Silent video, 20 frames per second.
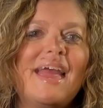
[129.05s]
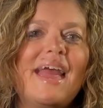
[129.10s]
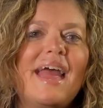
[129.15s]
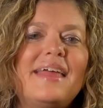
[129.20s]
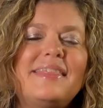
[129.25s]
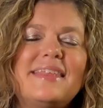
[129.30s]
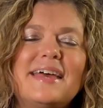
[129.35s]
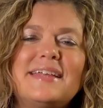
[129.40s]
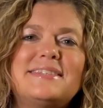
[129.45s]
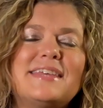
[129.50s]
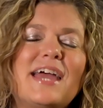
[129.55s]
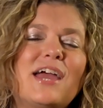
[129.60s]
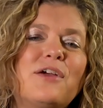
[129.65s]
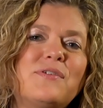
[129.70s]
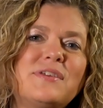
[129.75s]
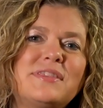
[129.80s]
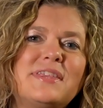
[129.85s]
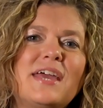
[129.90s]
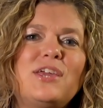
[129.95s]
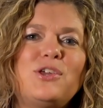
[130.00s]
And that's
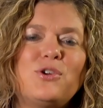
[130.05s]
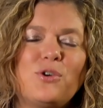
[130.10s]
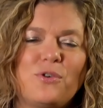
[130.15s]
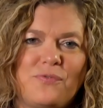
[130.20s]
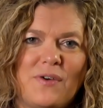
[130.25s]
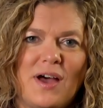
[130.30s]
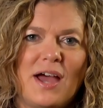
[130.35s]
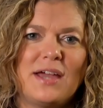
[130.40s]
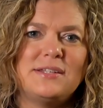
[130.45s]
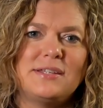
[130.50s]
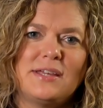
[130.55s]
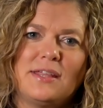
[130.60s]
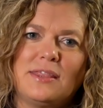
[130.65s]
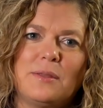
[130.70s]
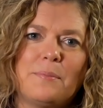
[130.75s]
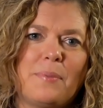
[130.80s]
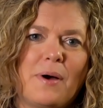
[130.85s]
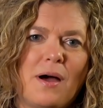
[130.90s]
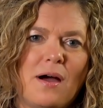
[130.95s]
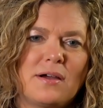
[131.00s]
everything you'll find in
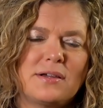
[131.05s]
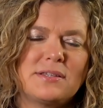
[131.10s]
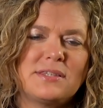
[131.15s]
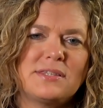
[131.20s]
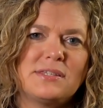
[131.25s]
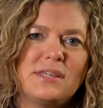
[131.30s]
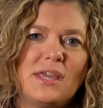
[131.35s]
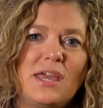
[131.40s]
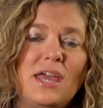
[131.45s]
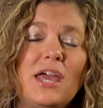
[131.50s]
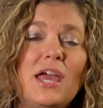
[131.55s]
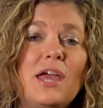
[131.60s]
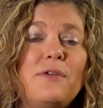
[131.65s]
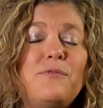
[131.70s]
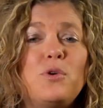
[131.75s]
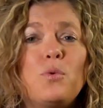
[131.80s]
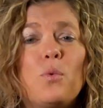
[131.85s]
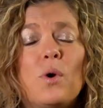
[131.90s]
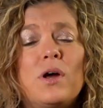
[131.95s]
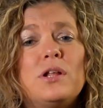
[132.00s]
the box. If
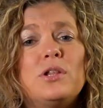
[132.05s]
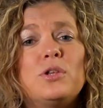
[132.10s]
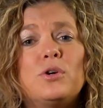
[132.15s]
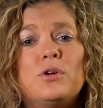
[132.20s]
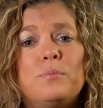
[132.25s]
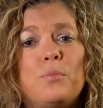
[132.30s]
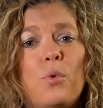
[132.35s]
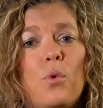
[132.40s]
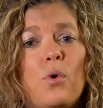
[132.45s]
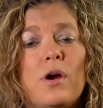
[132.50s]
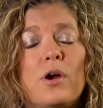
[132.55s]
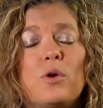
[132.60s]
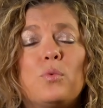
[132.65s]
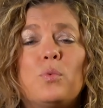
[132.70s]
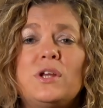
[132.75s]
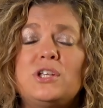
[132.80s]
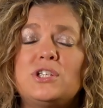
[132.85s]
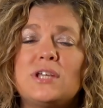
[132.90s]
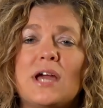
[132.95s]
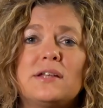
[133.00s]
you want to learn more,
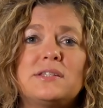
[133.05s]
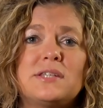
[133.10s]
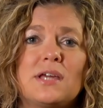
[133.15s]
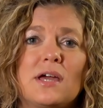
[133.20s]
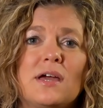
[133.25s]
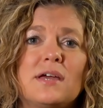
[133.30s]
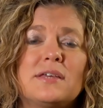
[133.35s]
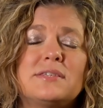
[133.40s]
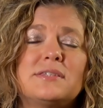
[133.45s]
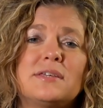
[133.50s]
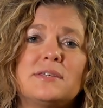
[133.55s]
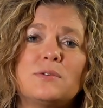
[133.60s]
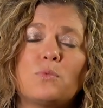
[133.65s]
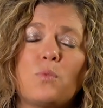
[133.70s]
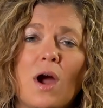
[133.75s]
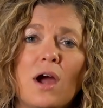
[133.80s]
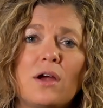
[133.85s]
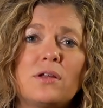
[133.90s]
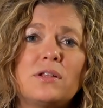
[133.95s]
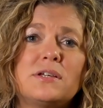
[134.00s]
reach out to us at
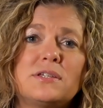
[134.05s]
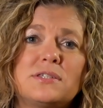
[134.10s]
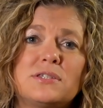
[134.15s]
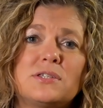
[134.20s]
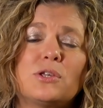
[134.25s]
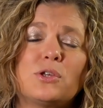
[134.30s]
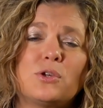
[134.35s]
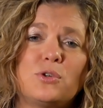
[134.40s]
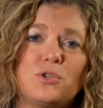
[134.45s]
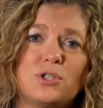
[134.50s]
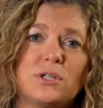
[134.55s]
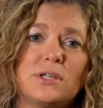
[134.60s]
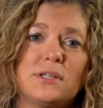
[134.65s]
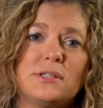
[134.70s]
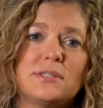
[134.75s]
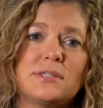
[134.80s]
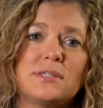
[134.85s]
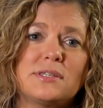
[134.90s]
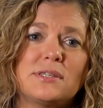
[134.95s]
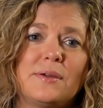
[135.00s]
Wireless
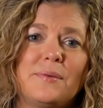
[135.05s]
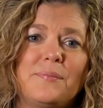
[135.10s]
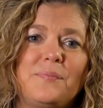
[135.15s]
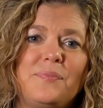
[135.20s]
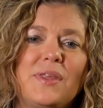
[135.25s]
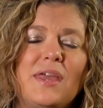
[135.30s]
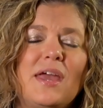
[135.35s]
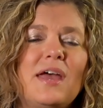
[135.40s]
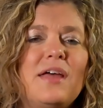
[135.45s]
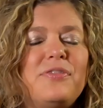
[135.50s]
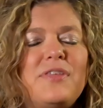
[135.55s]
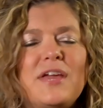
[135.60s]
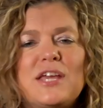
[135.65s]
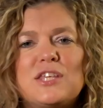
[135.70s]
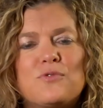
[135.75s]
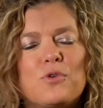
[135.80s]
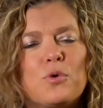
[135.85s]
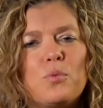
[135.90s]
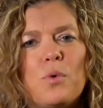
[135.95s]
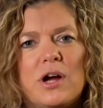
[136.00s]
Solutions.
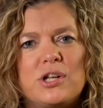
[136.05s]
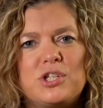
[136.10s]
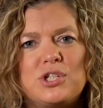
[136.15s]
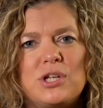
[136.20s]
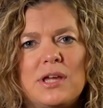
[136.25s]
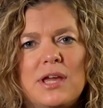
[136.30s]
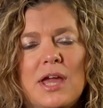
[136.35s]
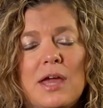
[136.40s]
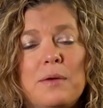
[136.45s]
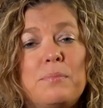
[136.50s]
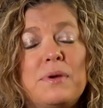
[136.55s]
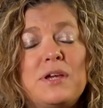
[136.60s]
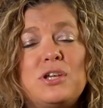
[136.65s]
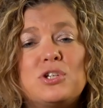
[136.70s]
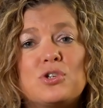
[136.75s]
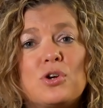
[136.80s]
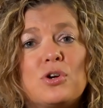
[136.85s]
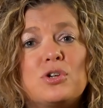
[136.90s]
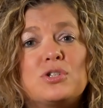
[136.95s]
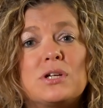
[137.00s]
Thanks for watching, and be
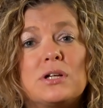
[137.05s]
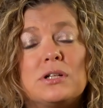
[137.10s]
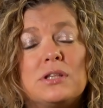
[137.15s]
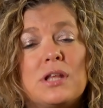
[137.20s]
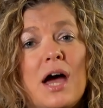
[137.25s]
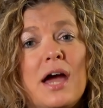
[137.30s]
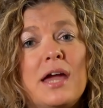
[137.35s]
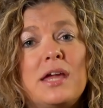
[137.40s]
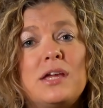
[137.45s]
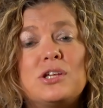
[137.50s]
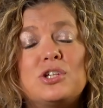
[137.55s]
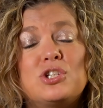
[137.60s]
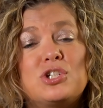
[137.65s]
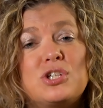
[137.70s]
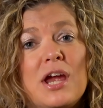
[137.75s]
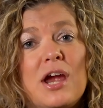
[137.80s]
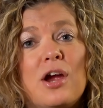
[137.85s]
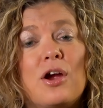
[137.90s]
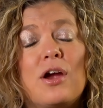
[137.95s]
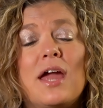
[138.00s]
sure to like,
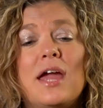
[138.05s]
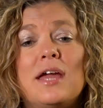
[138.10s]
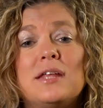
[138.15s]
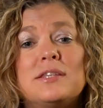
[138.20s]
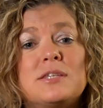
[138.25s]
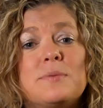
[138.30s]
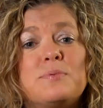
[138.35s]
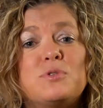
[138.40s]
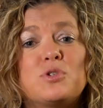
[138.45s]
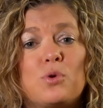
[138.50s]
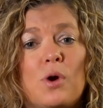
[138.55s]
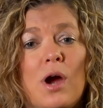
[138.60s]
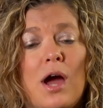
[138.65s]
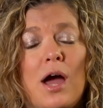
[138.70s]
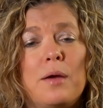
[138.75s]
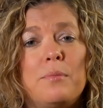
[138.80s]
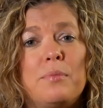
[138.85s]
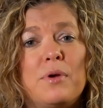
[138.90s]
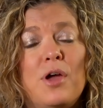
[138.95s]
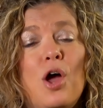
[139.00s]
share, and
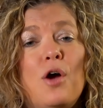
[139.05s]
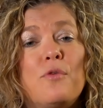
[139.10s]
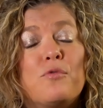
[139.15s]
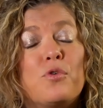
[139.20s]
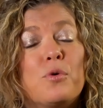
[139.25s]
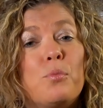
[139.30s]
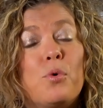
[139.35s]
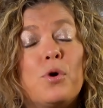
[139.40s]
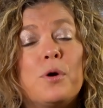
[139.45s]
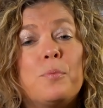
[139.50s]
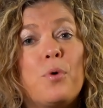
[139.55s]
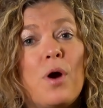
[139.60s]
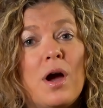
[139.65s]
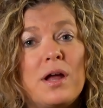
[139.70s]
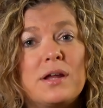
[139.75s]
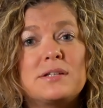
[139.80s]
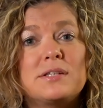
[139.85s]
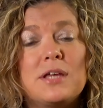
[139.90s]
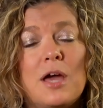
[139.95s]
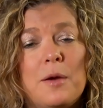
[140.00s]
subscribe for more
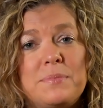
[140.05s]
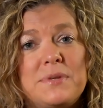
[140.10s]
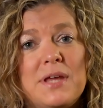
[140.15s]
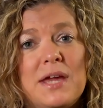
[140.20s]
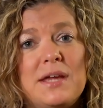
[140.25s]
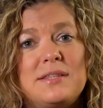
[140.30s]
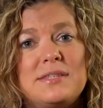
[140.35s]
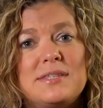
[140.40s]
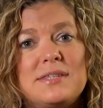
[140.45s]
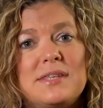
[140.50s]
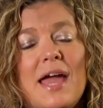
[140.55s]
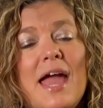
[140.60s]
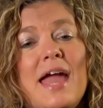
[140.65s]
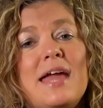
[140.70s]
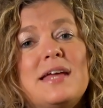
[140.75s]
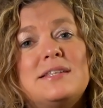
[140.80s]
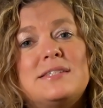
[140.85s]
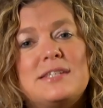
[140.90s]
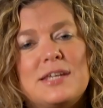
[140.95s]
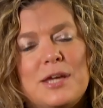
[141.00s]
product updates
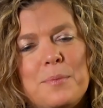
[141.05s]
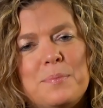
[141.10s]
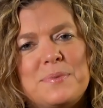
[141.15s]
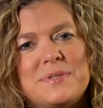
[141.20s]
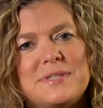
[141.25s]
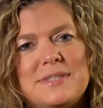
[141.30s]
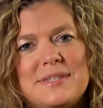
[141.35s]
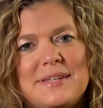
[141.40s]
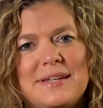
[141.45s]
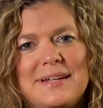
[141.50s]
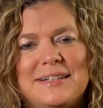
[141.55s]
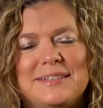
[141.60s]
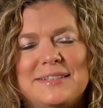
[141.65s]
and tips.